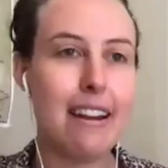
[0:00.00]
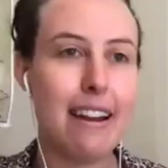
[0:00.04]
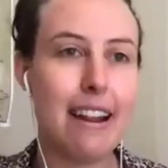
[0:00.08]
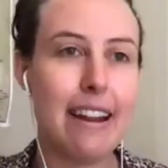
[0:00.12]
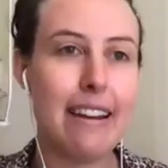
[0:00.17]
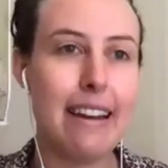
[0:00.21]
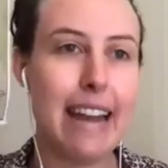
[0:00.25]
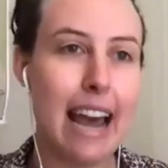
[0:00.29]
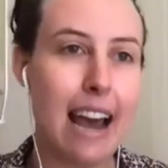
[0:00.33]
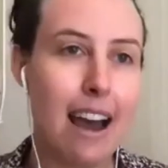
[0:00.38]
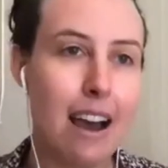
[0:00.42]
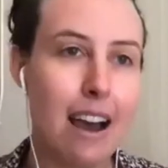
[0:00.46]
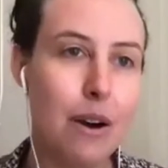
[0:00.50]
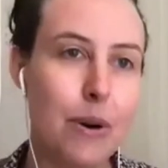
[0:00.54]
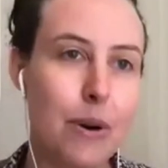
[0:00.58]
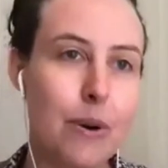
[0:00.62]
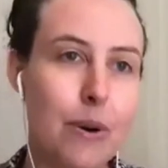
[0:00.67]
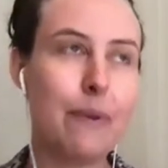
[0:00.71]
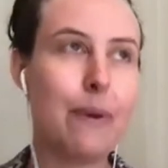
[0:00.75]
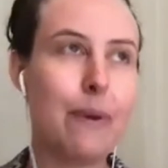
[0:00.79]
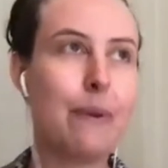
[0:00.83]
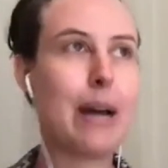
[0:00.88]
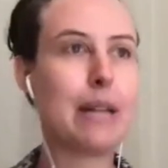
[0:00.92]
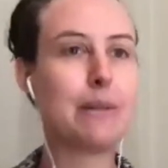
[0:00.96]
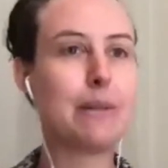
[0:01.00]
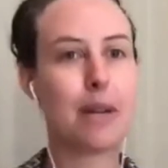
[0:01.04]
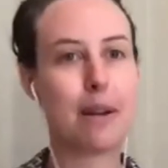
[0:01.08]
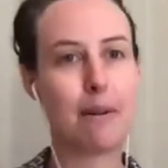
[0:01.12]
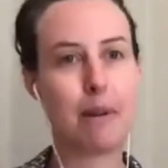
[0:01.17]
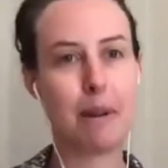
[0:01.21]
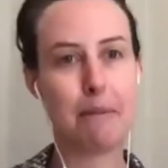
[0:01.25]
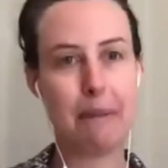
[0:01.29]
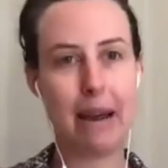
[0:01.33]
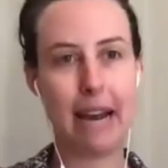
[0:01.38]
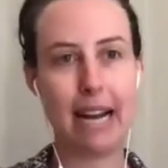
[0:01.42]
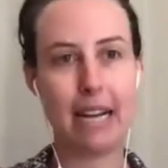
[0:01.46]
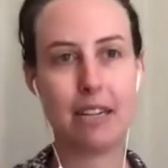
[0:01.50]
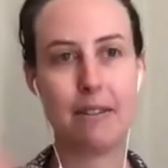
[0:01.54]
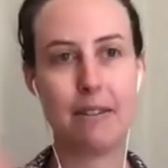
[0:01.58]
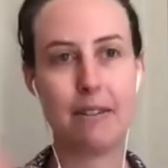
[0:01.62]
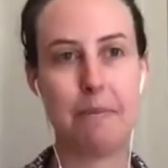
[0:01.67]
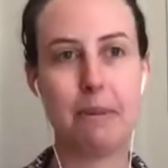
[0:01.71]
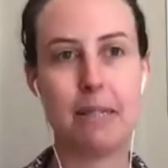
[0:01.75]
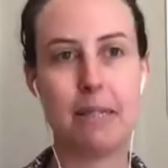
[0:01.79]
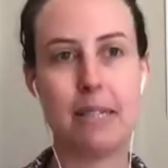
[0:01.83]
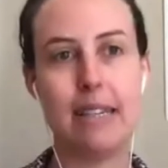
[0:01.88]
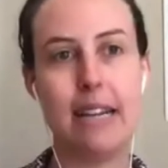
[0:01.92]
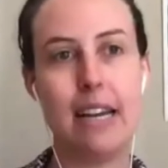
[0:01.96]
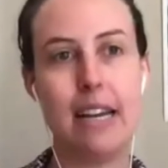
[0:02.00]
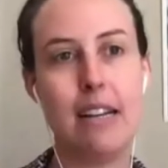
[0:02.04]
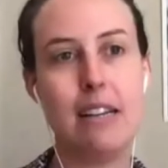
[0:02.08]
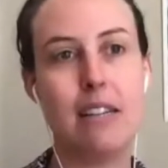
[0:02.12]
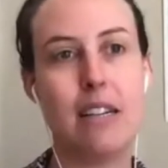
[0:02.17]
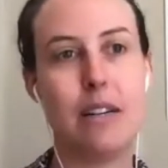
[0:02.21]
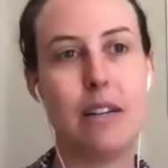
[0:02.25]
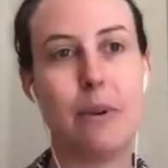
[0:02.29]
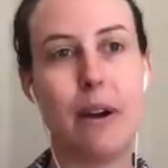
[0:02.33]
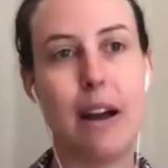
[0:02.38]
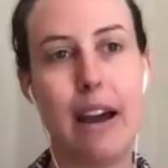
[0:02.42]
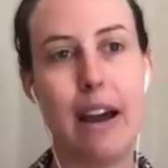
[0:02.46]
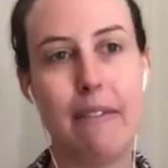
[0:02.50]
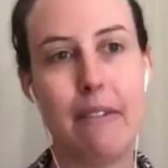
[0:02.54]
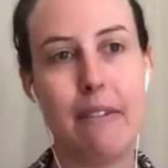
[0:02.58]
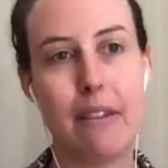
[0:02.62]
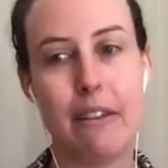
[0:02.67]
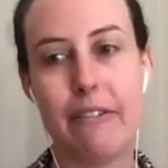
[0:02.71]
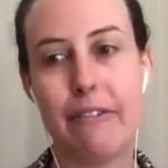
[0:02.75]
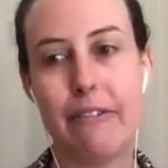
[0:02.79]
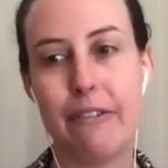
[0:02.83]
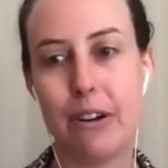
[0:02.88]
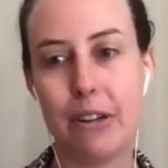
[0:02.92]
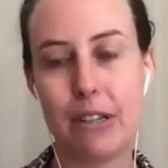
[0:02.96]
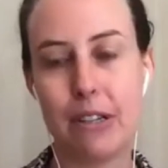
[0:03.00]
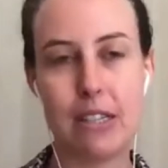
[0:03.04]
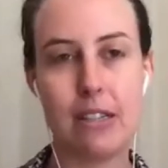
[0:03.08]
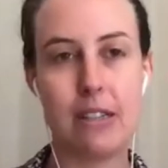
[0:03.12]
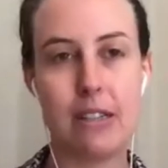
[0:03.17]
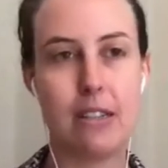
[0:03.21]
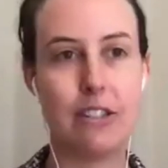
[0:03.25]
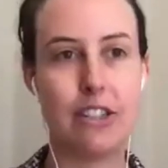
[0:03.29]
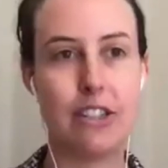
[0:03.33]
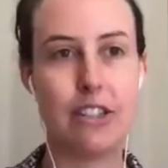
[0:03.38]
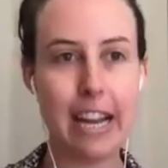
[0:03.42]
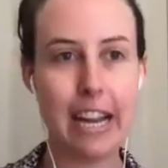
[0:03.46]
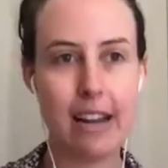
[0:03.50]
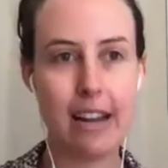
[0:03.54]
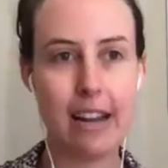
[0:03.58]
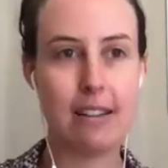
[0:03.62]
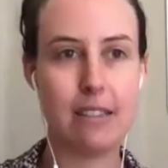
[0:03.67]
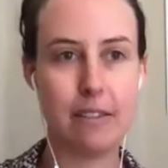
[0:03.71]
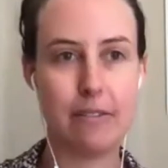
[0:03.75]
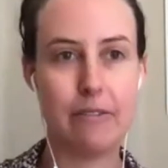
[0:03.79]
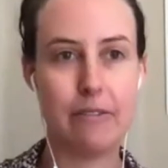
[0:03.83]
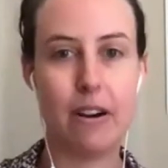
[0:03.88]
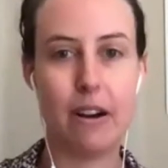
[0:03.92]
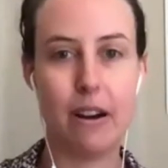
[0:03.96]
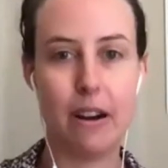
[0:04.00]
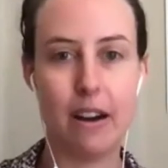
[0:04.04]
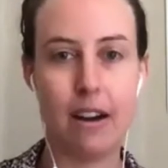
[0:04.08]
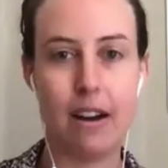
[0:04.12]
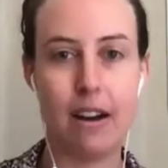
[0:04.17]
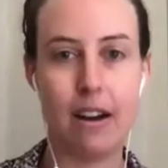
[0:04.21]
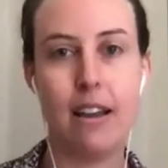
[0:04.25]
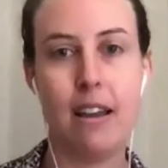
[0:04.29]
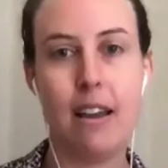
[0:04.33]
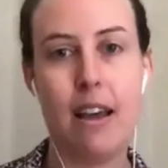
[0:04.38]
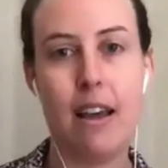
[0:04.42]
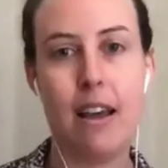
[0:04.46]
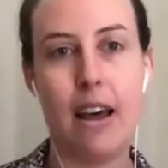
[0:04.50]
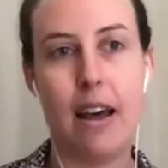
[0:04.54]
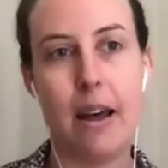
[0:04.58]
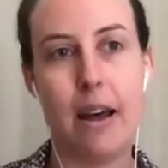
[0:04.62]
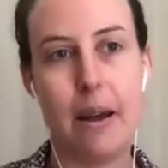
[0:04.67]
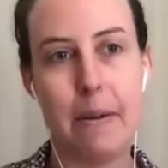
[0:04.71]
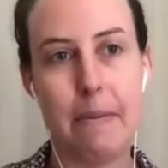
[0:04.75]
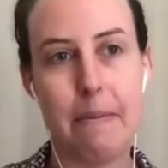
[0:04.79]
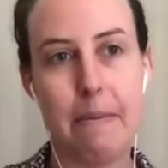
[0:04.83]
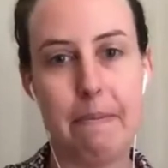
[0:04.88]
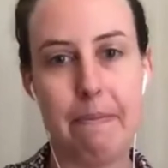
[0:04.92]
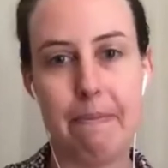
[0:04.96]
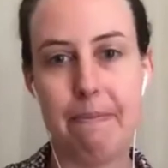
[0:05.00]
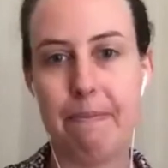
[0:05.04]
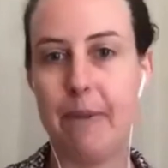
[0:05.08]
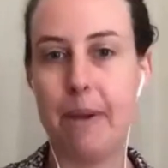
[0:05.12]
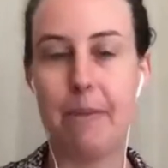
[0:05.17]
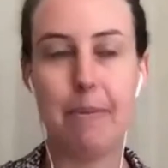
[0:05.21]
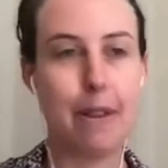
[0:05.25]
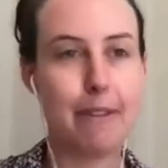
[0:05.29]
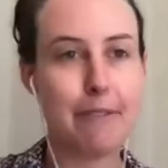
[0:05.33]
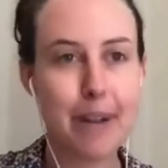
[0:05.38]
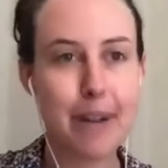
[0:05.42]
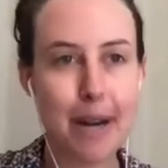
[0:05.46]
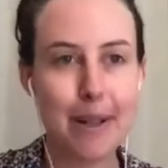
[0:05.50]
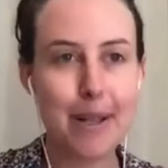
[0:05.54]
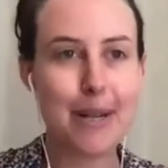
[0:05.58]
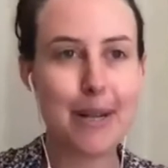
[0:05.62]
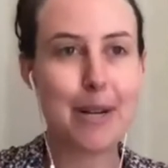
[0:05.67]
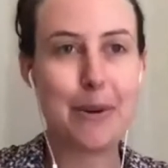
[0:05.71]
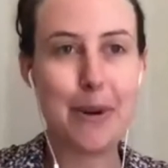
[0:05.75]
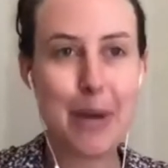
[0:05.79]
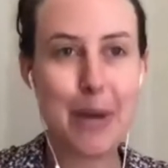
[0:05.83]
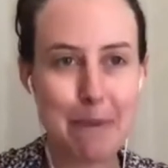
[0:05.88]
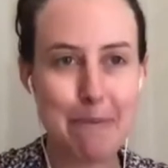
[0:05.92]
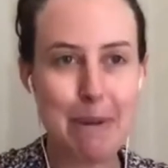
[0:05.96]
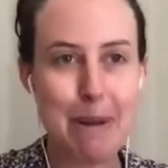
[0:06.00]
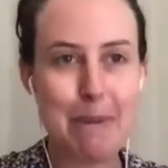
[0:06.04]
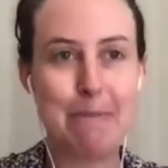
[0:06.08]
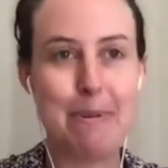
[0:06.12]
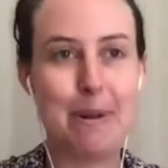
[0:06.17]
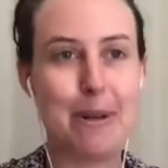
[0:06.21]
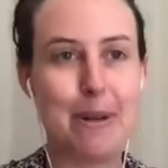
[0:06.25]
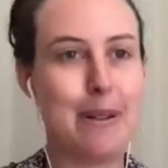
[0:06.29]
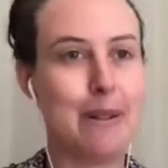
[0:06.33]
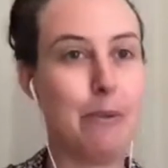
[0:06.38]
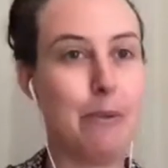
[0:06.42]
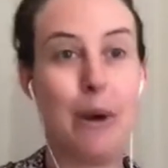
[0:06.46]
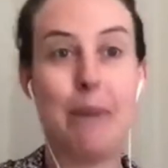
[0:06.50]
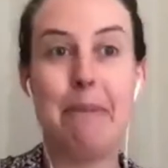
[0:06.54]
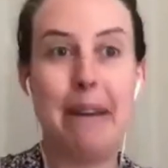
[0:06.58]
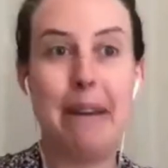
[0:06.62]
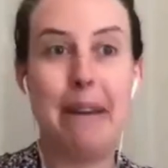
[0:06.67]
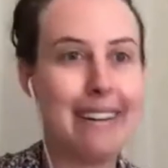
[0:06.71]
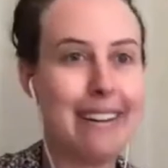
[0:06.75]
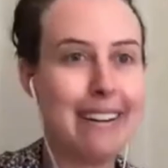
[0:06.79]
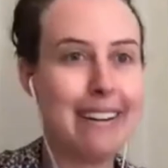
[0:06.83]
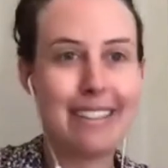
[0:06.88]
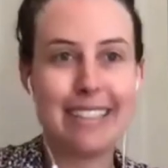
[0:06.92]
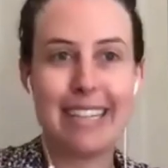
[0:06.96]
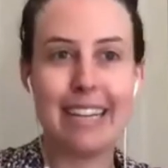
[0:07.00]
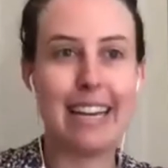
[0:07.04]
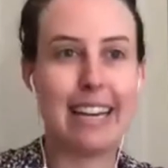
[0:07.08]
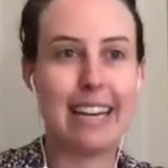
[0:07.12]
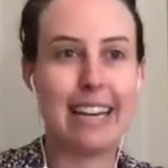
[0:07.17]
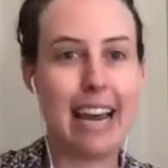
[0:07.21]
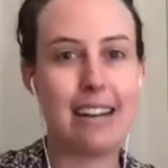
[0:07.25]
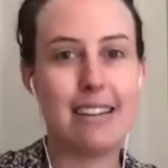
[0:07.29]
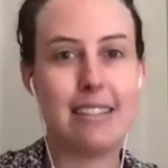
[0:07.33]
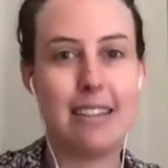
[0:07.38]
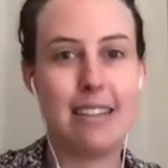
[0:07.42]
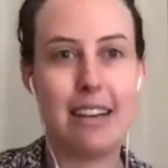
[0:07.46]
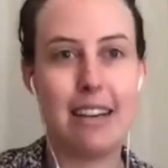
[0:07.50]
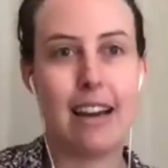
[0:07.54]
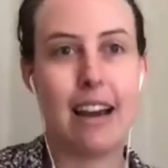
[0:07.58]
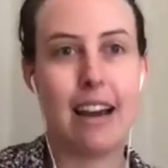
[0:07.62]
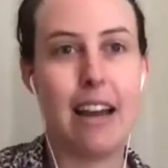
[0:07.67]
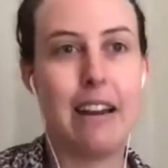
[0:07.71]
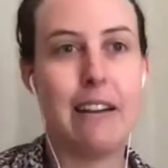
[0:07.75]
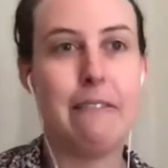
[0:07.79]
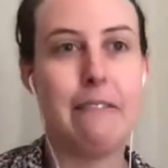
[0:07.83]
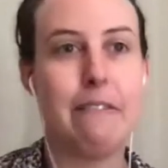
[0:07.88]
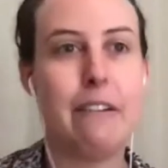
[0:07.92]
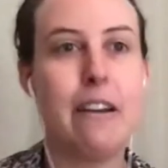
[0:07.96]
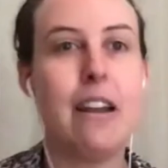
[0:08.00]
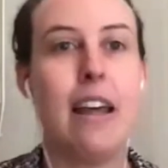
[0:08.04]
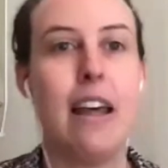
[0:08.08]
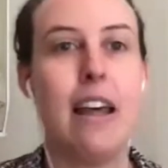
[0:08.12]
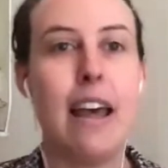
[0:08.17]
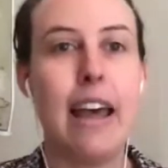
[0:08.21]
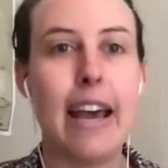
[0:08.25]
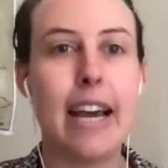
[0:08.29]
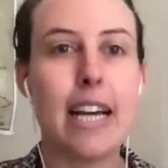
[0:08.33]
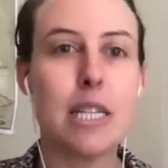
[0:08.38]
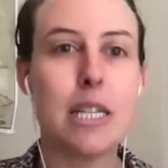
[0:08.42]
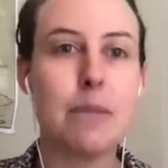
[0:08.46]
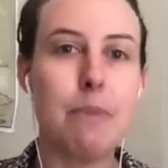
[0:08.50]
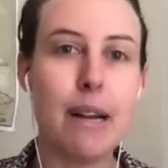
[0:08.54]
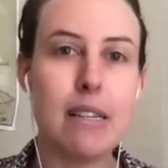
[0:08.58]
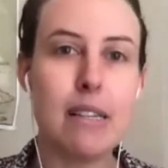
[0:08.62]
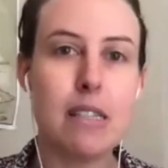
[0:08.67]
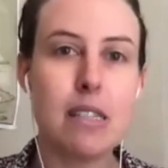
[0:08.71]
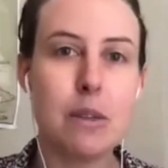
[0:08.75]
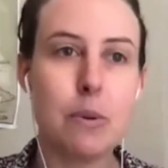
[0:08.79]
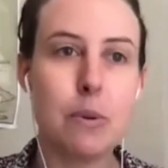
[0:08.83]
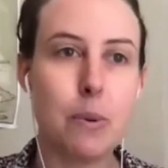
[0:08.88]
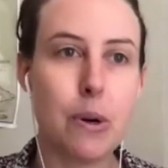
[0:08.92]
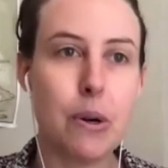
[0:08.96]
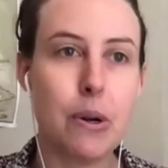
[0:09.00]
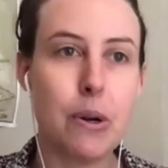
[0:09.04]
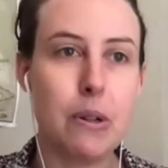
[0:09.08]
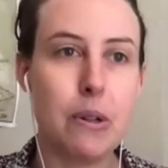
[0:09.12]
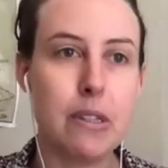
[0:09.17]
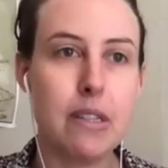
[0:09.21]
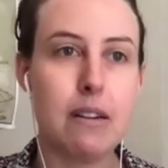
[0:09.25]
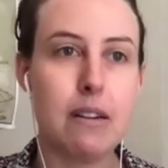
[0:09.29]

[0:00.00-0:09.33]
now, as we're coming back to representation, we're having the first chance for people of color, queer people, women to get to kind of express the world